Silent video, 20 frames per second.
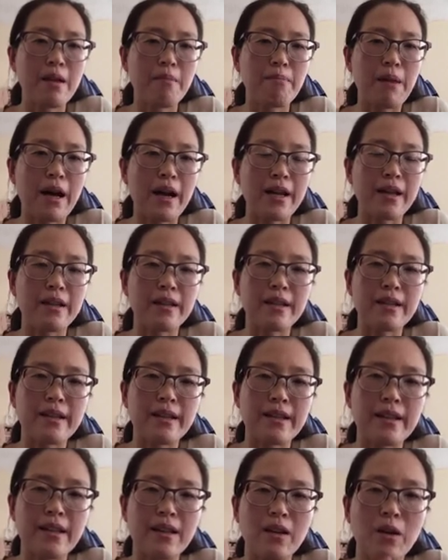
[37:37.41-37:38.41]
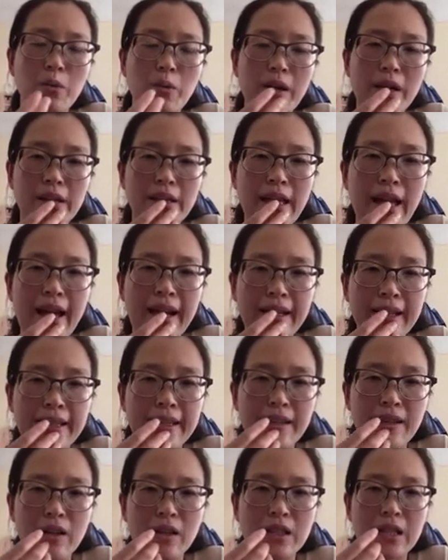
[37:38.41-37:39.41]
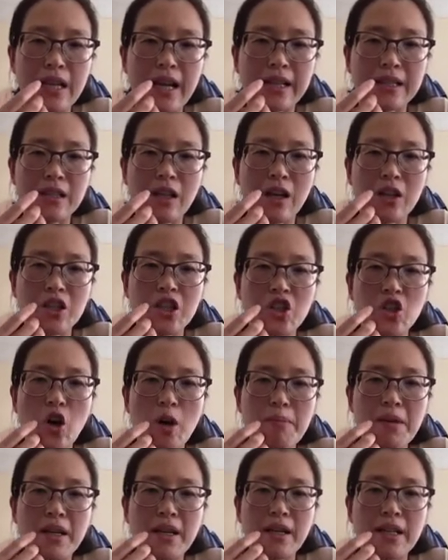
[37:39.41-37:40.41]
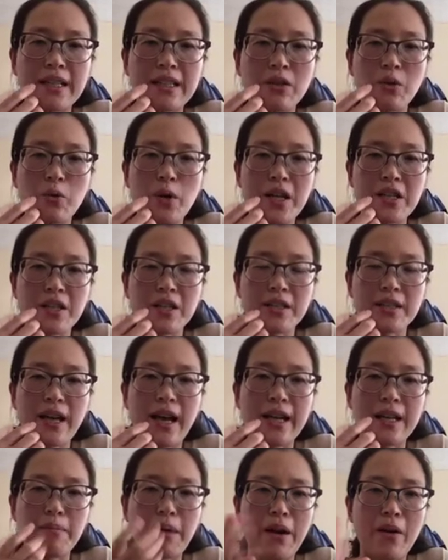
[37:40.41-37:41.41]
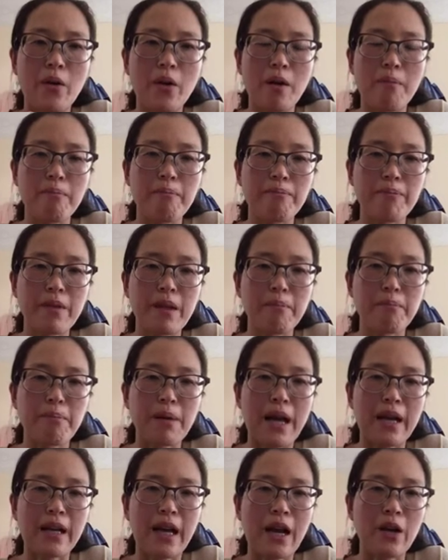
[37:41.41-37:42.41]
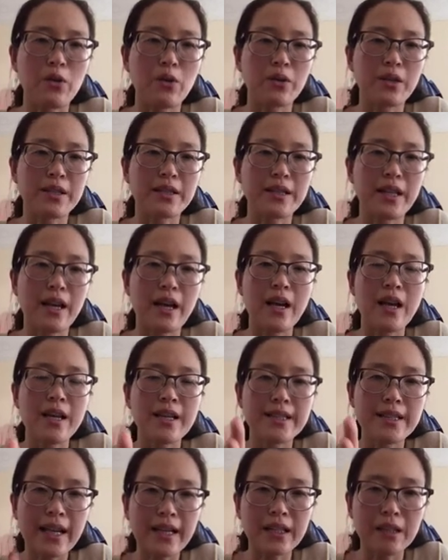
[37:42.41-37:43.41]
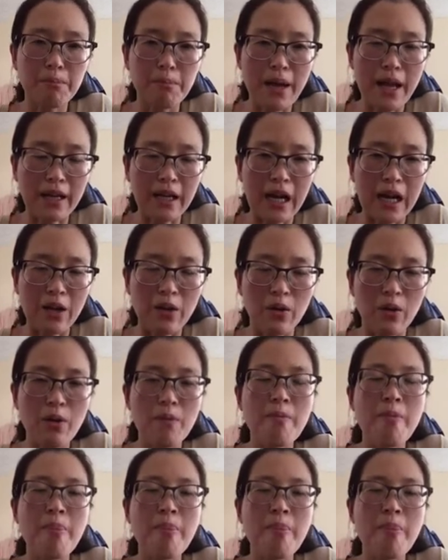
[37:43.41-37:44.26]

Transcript: By here, we tag here DX genomic integration site by the black arrow, the second black arrow